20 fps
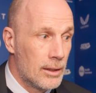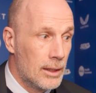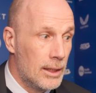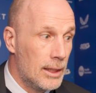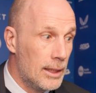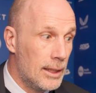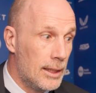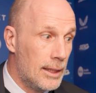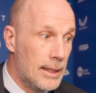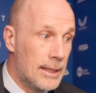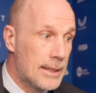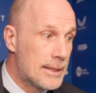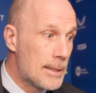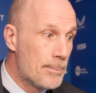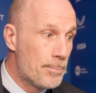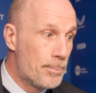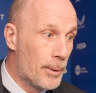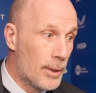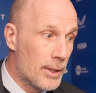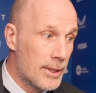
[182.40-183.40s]
It's
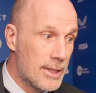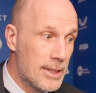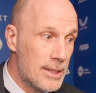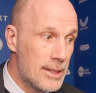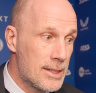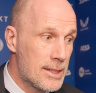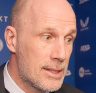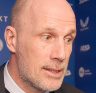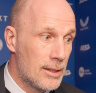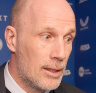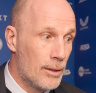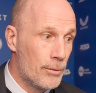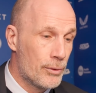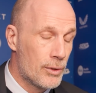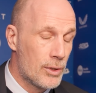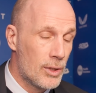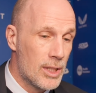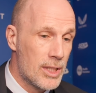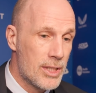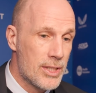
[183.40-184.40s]
important, of
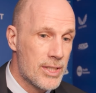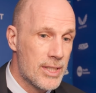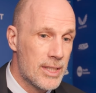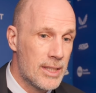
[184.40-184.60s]
course,